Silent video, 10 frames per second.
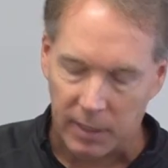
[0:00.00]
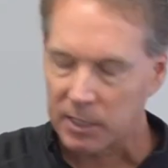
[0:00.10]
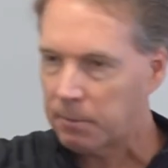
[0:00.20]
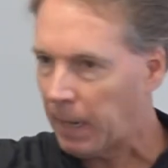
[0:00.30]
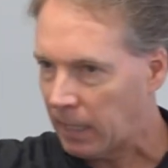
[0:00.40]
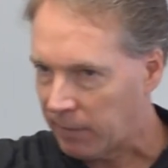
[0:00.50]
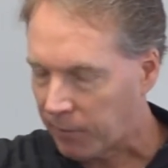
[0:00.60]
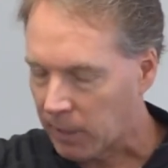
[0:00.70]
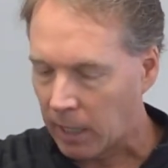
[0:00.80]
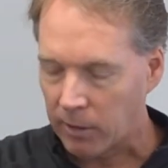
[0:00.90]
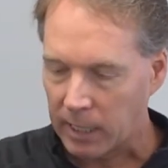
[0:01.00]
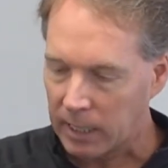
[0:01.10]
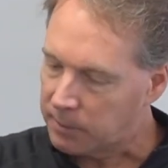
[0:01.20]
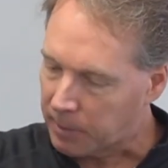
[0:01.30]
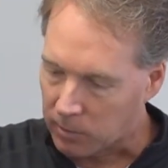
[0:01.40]
and this is mainly for younger
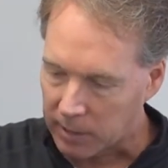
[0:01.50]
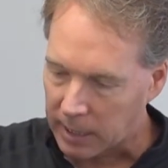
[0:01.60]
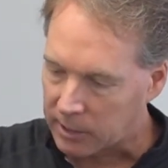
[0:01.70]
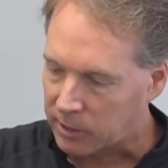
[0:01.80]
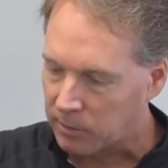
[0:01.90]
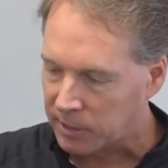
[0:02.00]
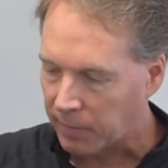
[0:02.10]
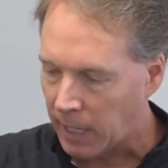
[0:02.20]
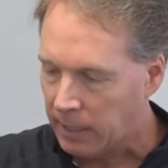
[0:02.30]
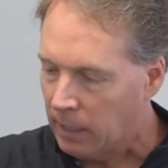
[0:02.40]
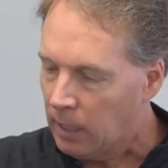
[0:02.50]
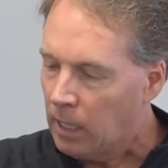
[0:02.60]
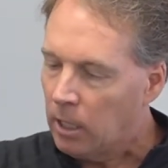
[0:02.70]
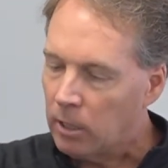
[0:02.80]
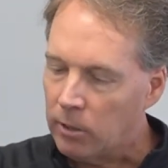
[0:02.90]
kids, but older kids too is fine,
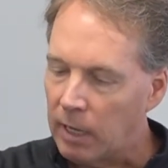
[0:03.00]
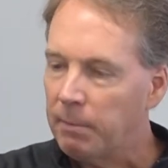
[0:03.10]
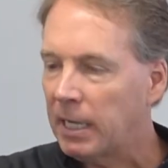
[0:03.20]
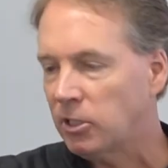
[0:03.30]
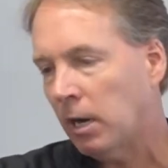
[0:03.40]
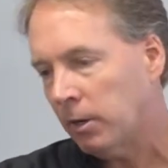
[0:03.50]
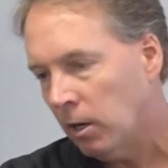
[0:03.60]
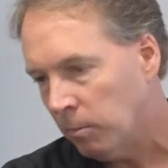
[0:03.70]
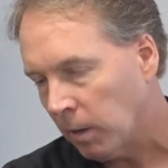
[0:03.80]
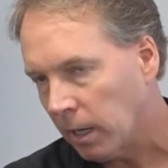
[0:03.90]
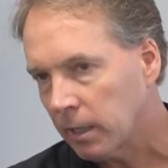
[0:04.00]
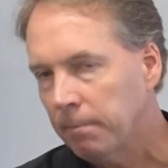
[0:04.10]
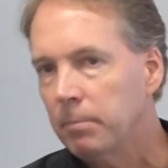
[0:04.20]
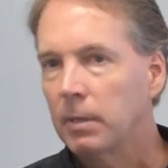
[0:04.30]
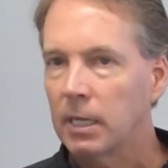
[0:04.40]
you give my child homework
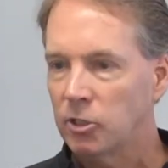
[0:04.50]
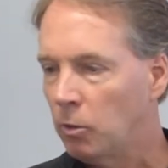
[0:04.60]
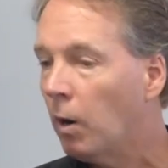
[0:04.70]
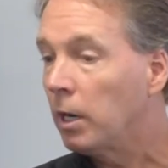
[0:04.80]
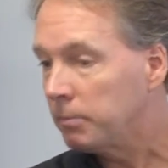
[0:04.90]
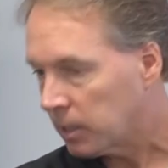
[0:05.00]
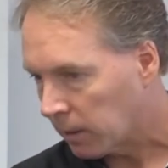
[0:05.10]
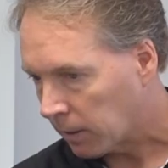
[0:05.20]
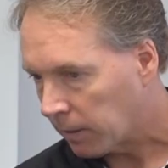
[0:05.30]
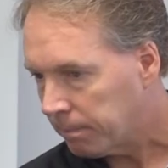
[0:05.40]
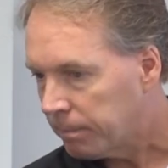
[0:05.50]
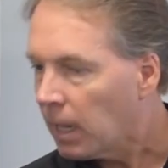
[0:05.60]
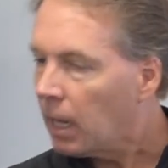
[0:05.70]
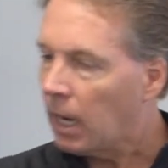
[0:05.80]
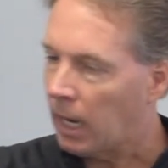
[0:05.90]
because you want them to learn.
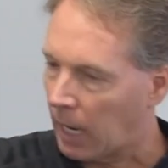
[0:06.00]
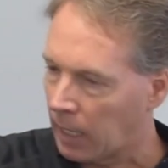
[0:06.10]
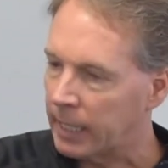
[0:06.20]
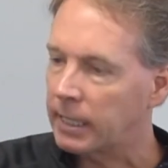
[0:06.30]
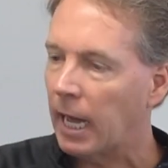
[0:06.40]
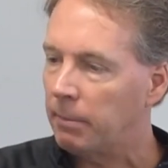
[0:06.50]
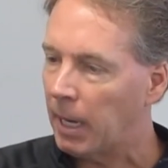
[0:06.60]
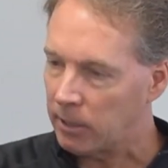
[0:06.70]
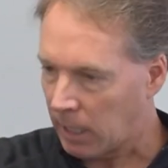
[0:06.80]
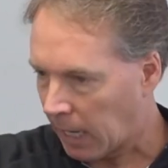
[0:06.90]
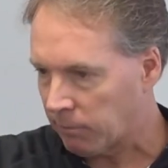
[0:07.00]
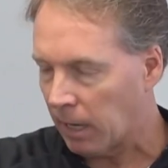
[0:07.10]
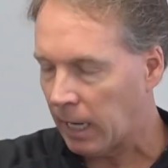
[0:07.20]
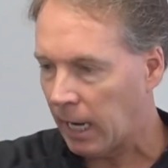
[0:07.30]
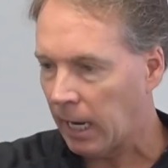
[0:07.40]
And I like that about you, and I,
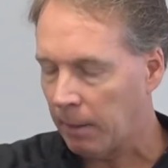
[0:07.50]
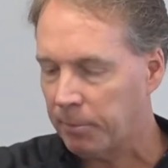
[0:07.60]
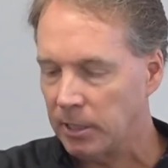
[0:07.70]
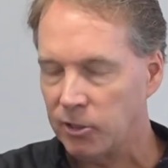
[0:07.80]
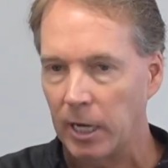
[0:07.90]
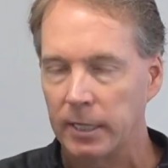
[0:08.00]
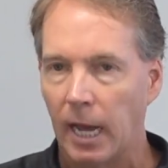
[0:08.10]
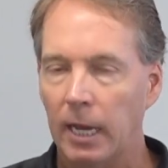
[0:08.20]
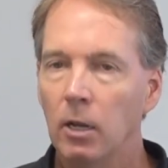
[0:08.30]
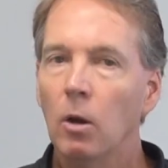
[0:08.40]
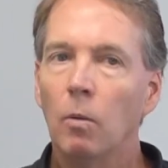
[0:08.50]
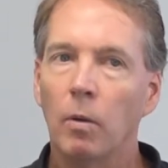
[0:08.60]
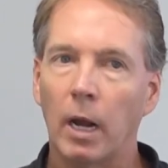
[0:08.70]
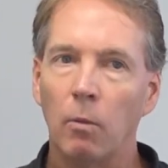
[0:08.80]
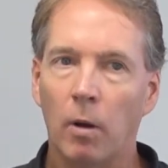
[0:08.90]
and I appreciate that.
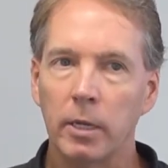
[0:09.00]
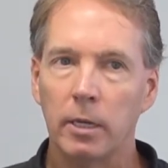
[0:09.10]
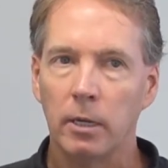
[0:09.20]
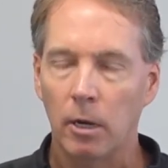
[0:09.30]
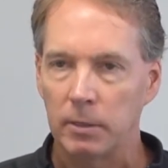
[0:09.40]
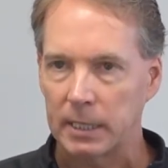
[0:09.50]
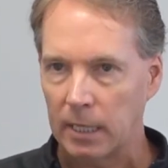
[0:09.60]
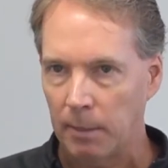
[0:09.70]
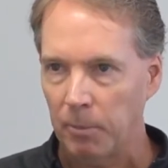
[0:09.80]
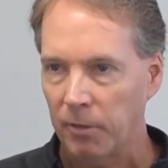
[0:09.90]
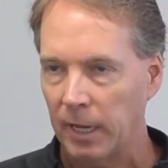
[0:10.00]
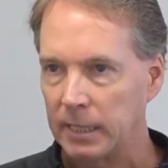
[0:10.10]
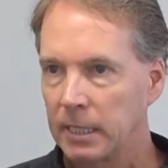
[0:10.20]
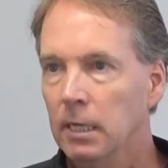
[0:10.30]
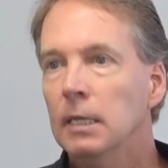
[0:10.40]
What I want you to know is a couple
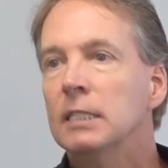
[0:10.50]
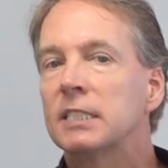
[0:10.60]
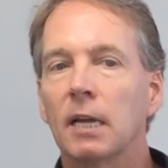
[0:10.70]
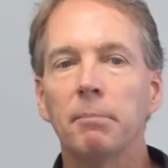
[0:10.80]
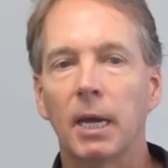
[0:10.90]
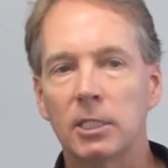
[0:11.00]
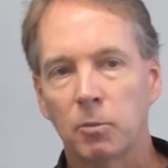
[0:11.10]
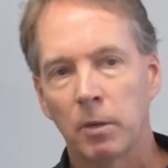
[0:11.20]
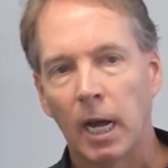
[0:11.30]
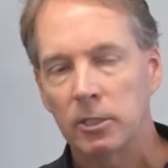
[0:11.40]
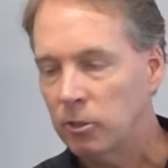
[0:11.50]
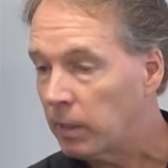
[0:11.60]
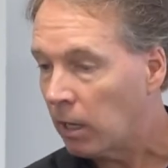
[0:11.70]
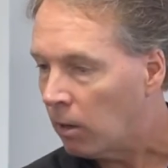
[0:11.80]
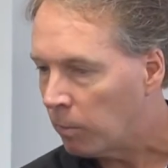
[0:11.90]
things. Some nights we're not
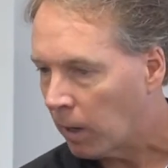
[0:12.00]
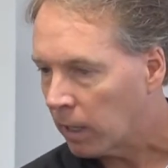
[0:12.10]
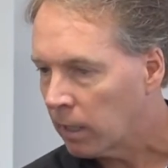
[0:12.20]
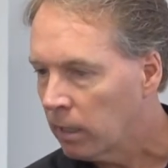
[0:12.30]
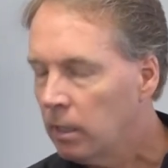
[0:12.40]
doing homework